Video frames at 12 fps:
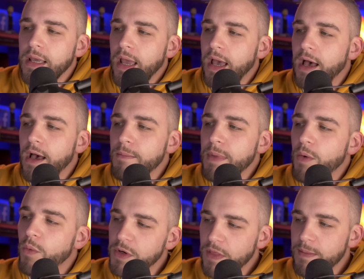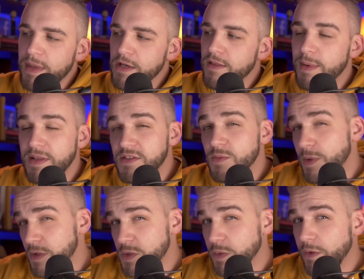Um, and what do they mean? Do they mean
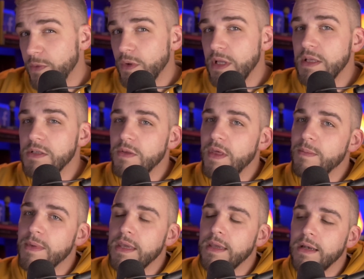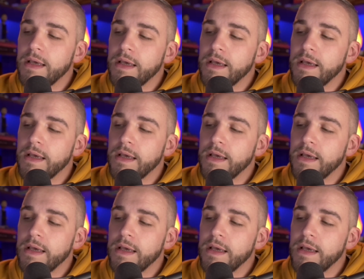spiritual authority? Do they mean